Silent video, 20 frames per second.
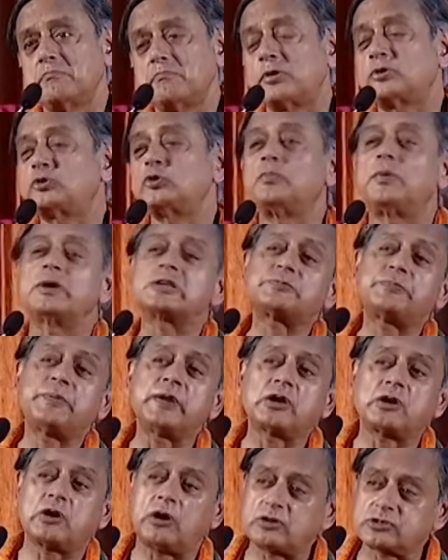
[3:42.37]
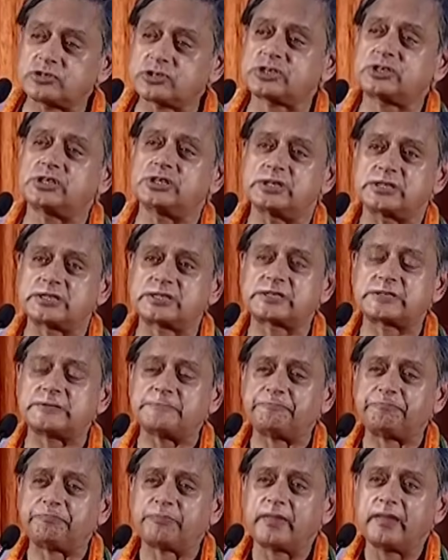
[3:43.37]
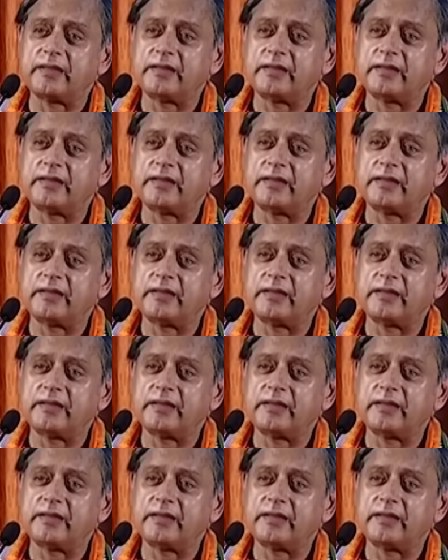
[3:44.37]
But you must be conscious